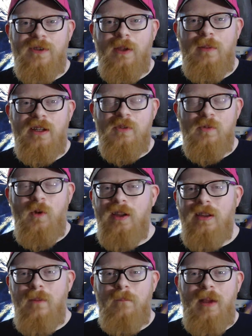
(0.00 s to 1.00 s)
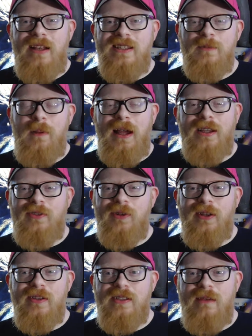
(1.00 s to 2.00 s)
film, and it's one of the best spy
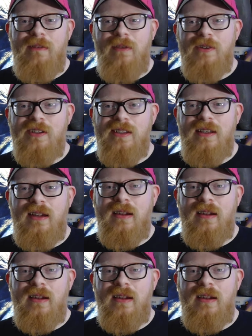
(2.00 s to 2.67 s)
thrillers I've ever seen.